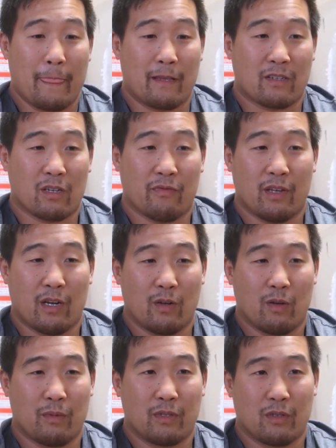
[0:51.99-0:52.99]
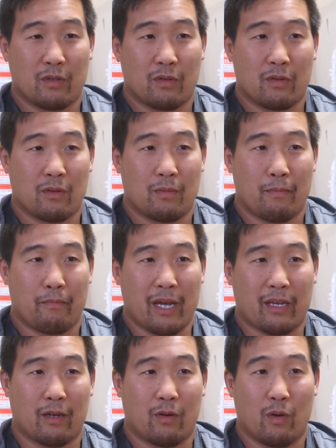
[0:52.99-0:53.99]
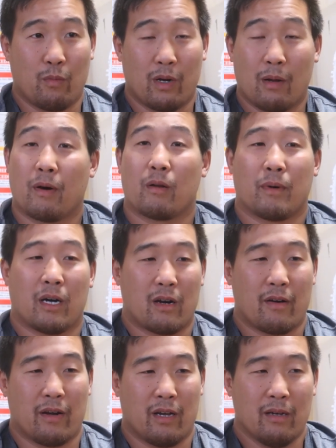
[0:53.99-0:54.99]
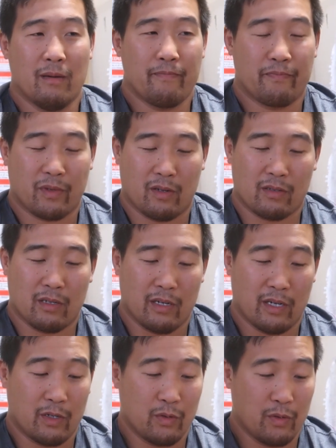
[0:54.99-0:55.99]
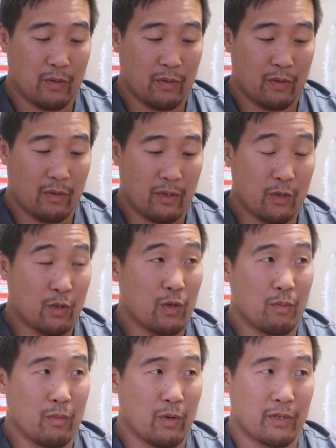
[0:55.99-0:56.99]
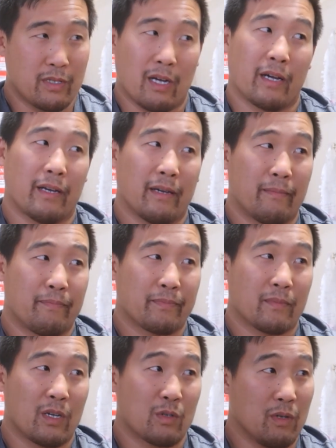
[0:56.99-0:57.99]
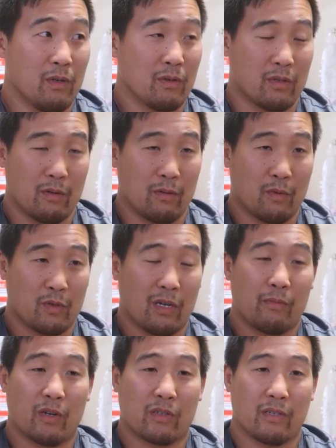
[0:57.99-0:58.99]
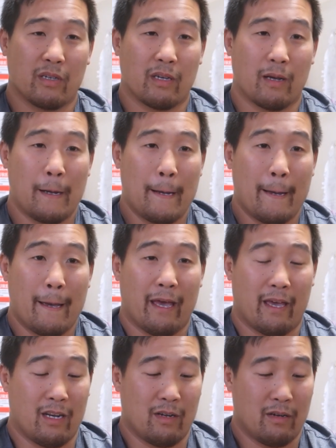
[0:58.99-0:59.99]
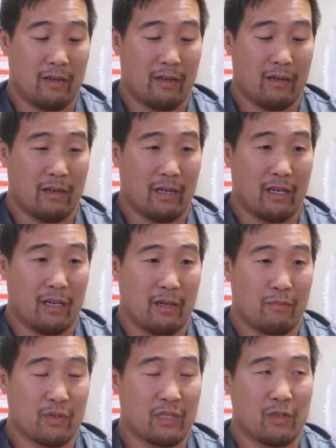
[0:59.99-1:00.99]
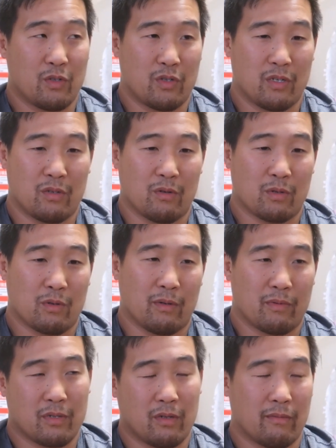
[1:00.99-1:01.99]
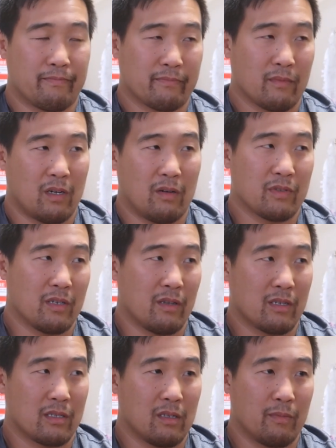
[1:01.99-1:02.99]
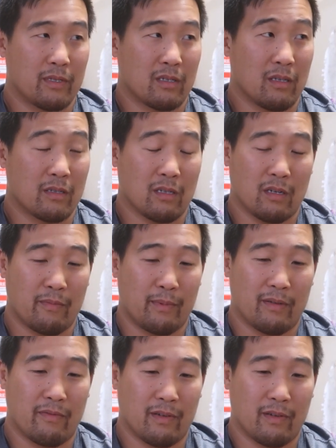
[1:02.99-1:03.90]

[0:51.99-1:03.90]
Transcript: The stuff that I normally do back at home when I'm on my R&R, because I do Muay Thai as well, so Muay Thai boxing, and then Brazilian Jiu-Jitsu as well. So obviously there's a lot of